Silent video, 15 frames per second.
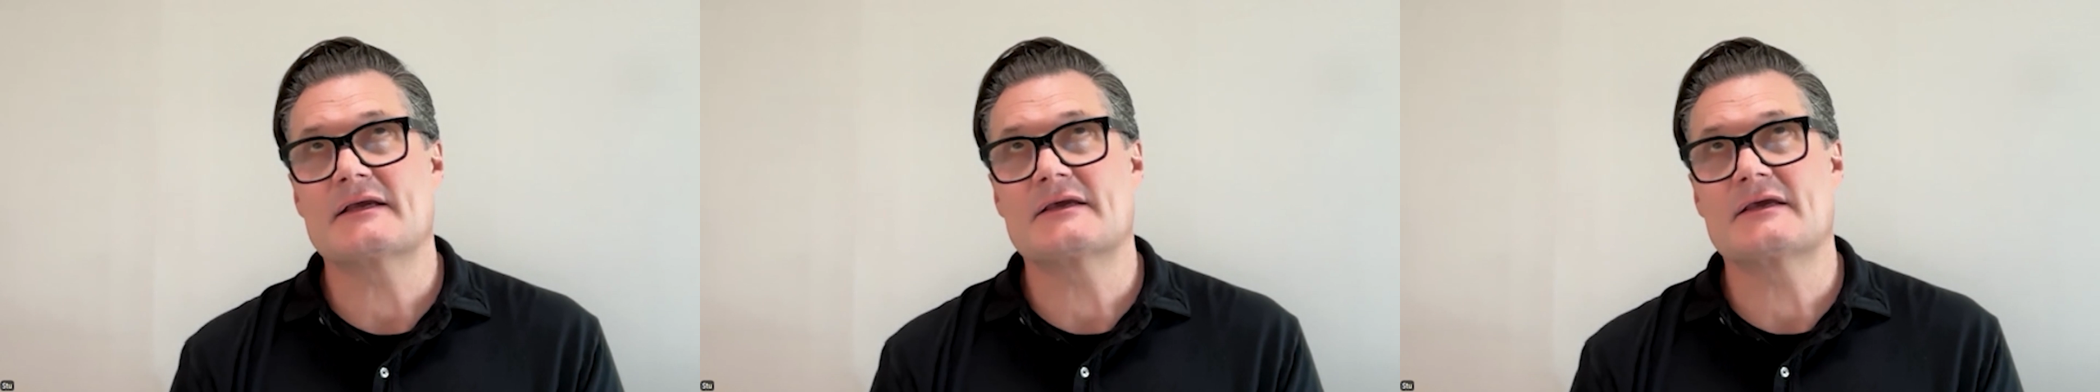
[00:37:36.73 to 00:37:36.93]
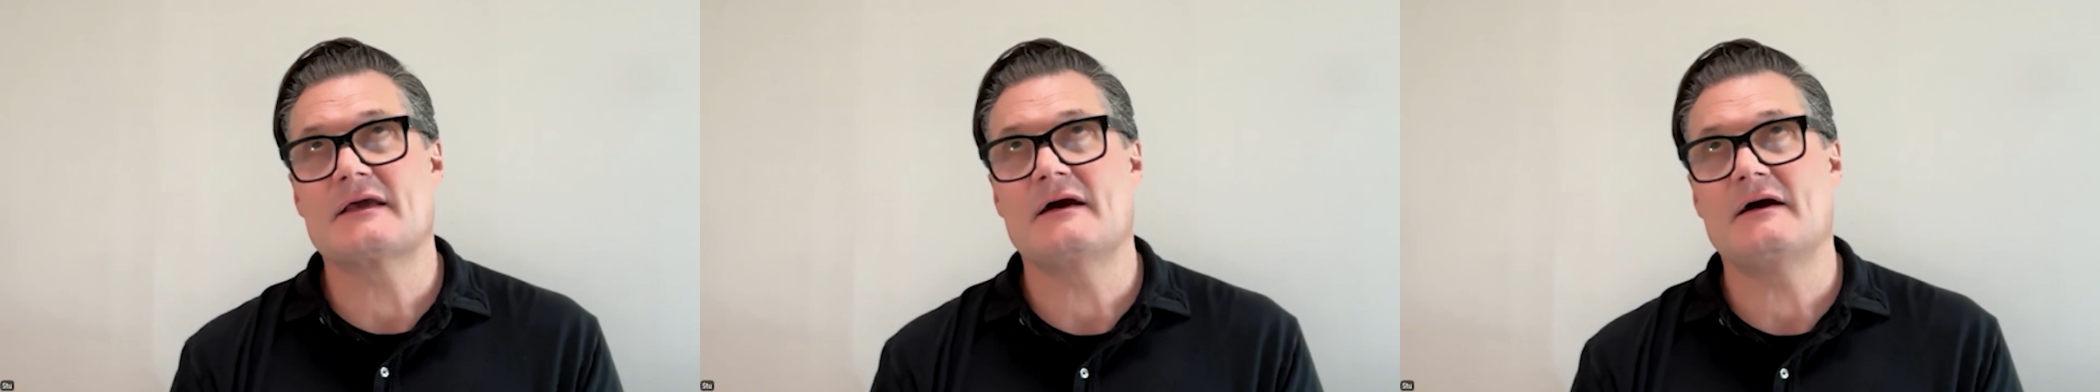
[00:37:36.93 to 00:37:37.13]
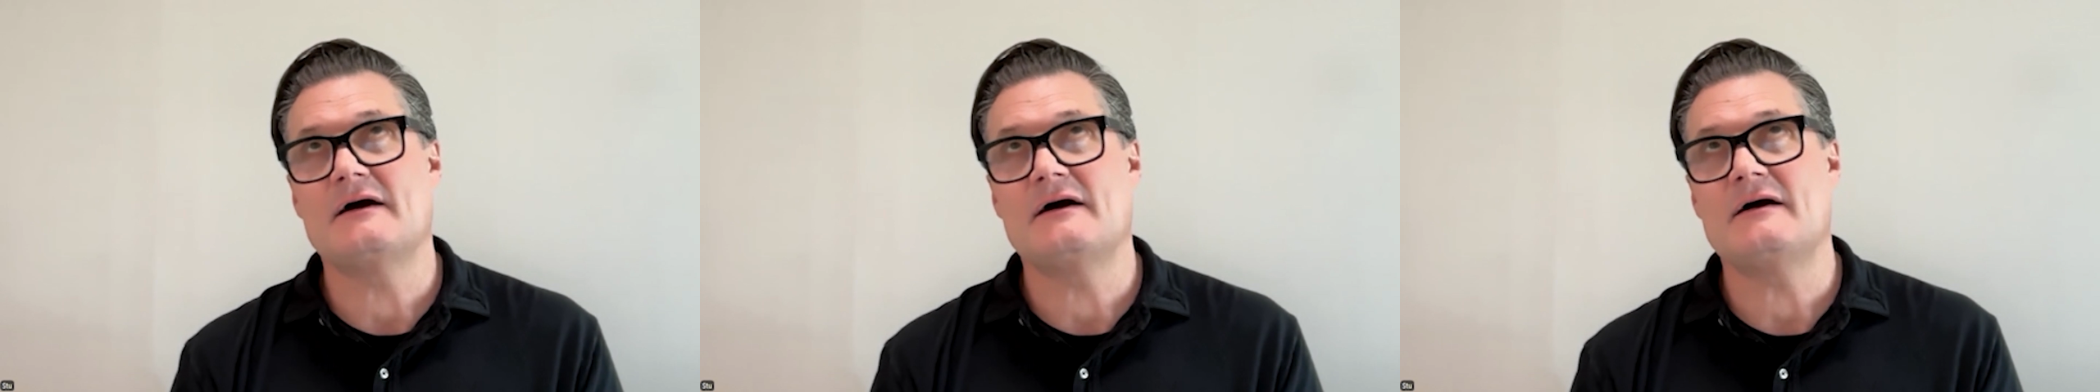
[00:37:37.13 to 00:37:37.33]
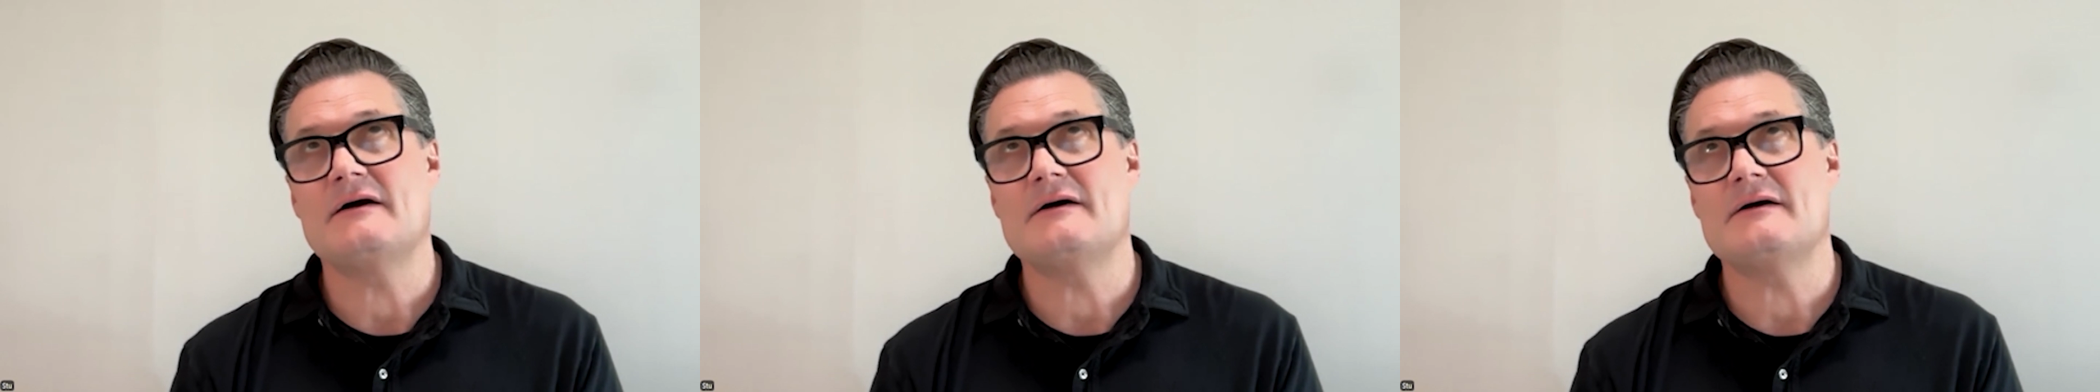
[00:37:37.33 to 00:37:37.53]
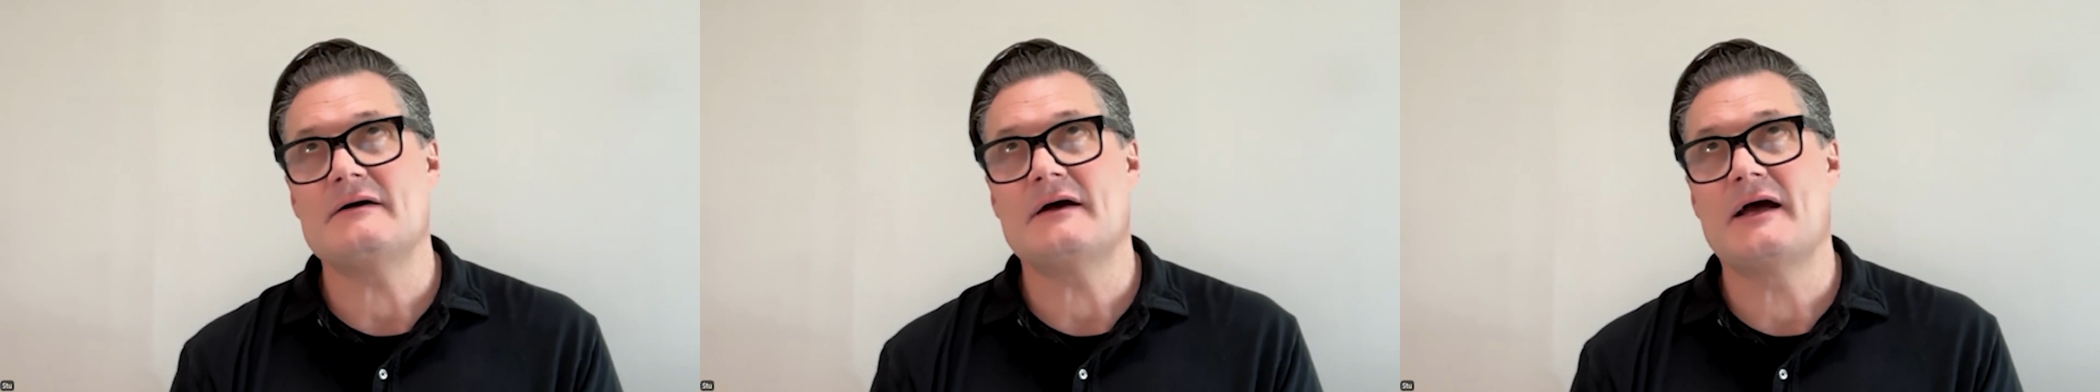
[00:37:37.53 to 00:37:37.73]

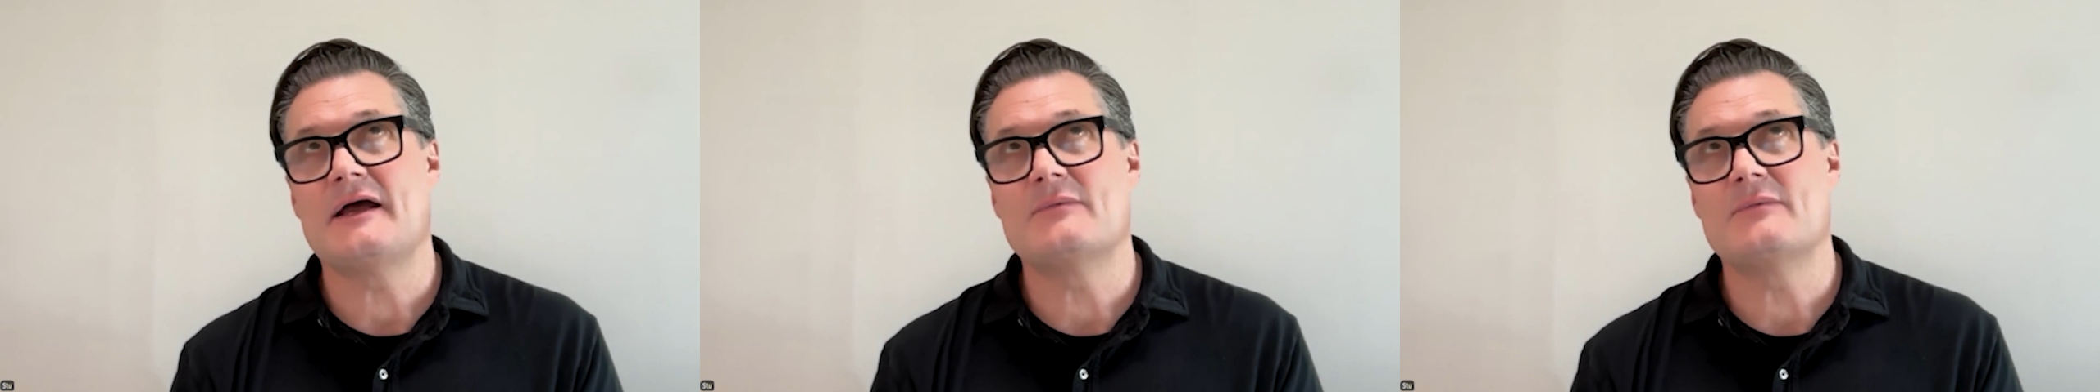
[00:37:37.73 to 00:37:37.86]
car,